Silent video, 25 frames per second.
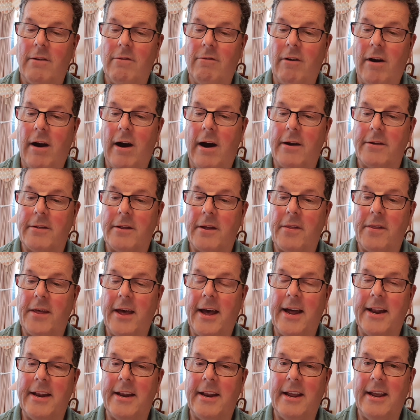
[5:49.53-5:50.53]
rather
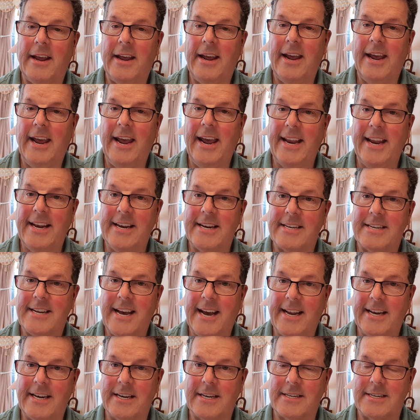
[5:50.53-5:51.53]
than
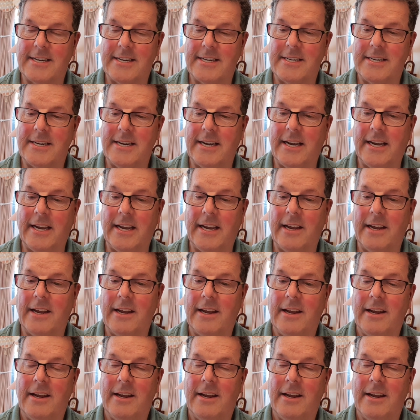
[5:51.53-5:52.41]
intensity.